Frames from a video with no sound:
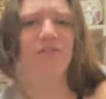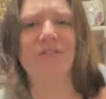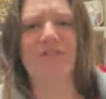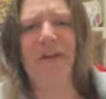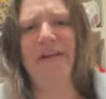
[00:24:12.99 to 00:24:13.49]
to
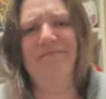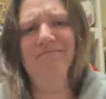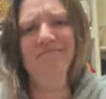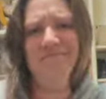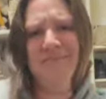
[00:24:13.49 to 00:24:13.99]
fit.
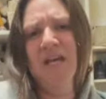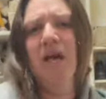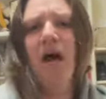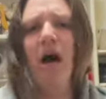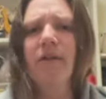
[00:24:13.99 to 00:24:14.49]

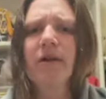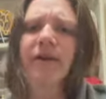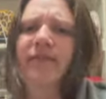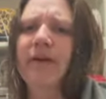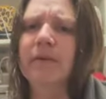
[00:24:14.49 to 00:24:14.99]
Although, if
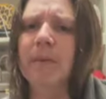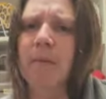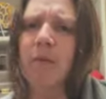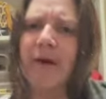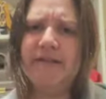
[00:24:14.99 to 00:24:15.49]
I remember
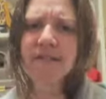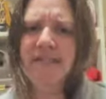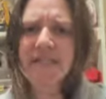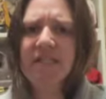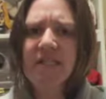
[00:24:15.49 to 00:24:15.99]
right, the
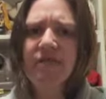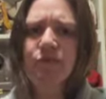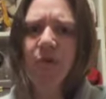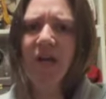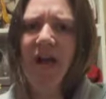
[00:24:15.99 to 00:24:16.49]
sleeves
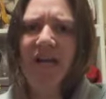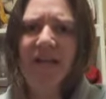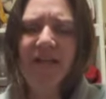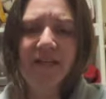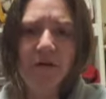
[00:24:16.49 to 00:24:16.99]
were kind of,
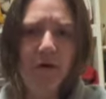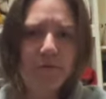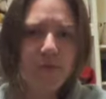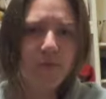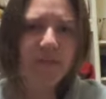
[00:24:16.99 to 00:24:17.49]
like, the
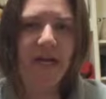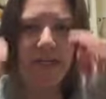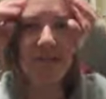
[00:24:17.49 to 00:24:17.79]
arms were tight.